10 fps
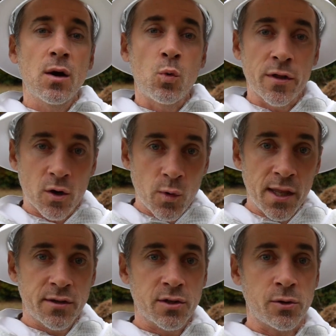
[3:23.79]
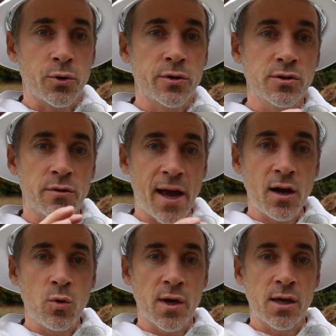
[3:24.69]
with a queen excluder, so that
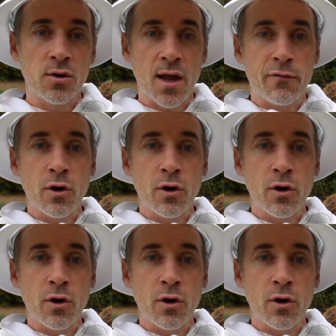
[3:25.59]
queen could have